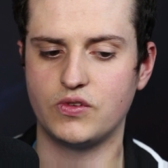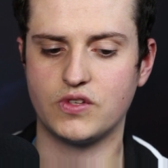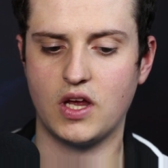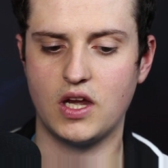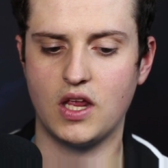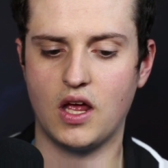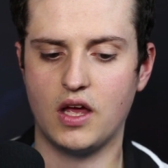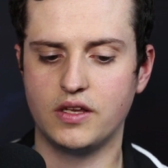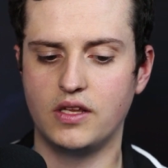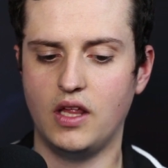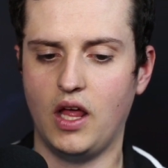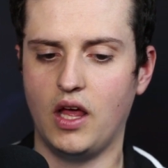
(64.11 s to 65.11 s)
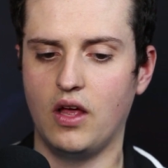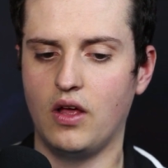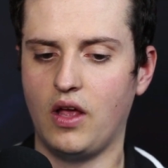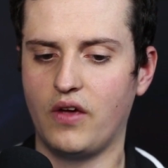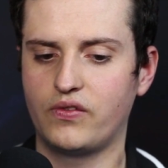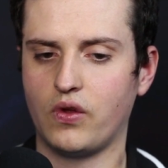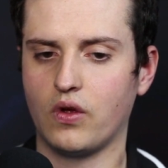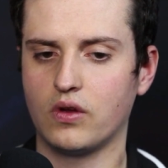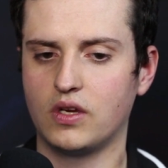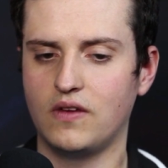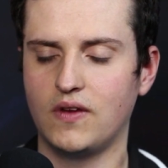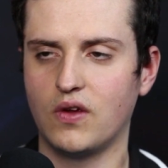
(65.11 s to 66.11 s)
was really hard uh,
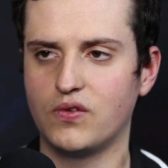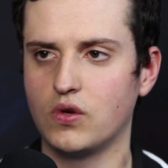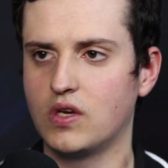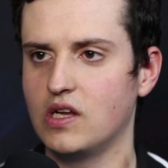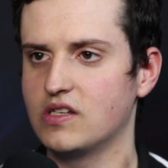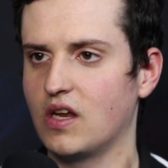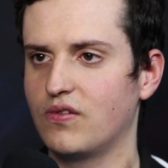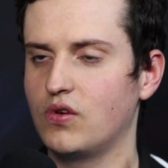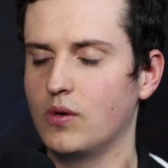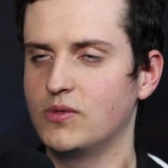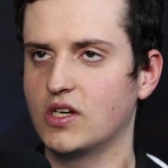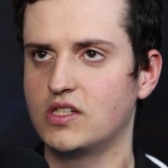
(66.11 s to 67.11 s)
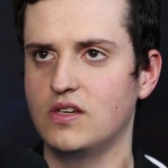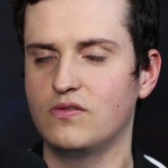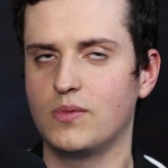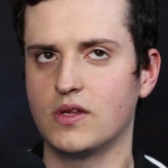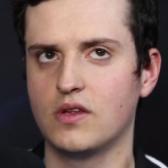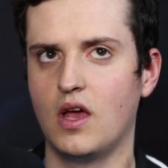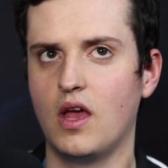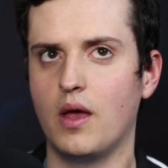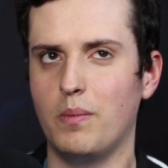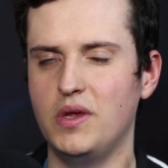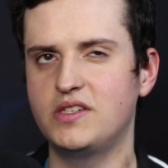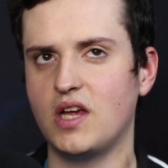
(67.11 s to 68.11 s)
after giving a few kills and a few objectives. But
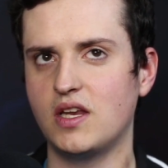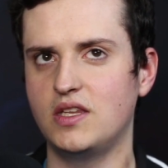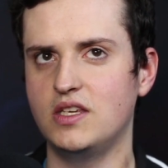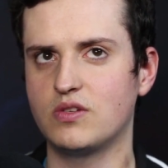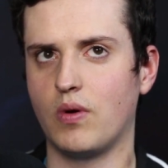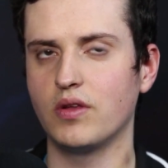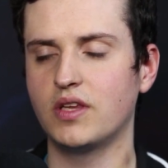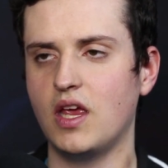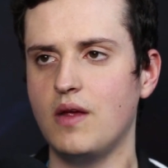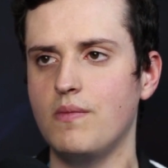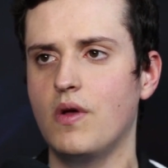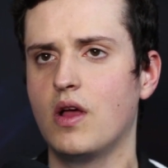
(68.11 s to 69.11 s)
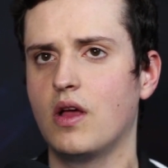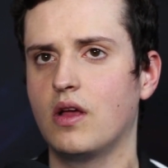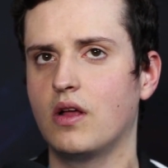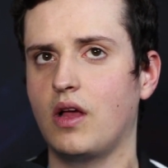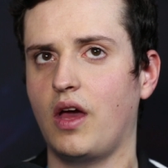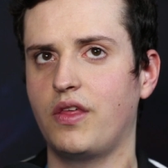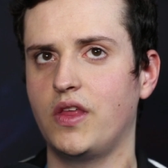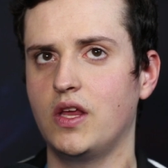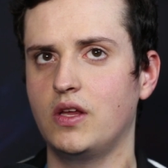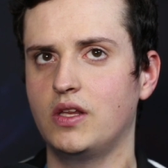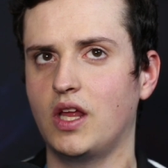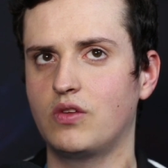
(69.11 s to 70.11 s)
besides this one game, I
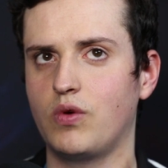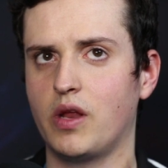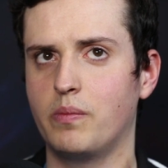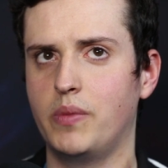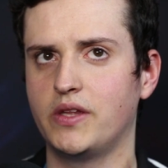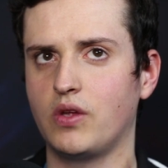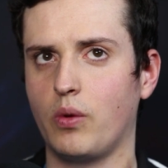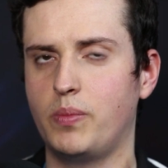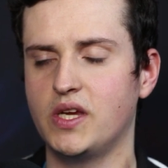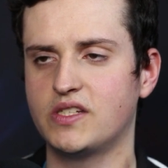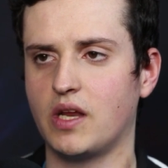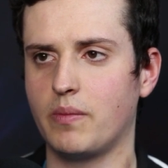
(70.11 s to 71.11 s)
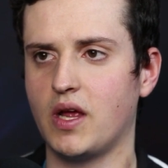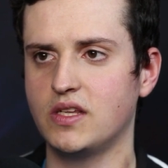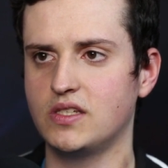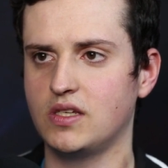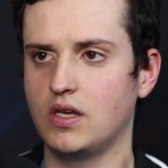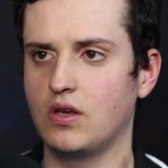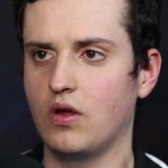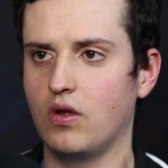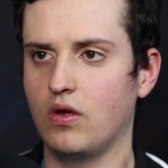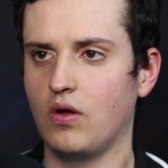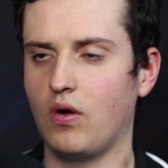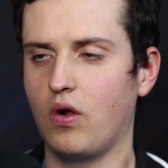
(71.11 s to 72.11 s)
think that we had better picks and bans in
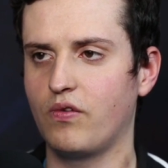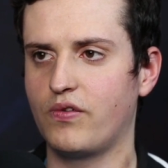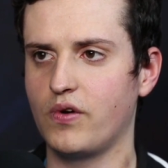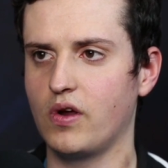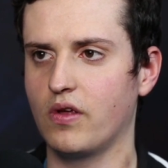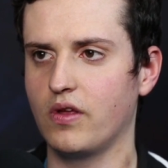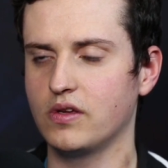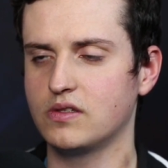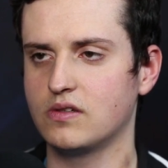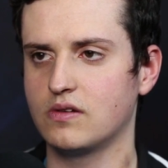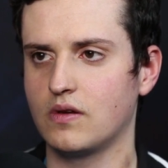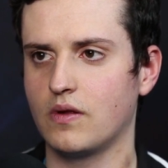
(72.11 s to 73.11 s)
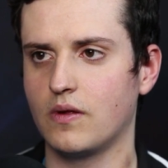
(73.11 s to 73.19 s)
the all three others.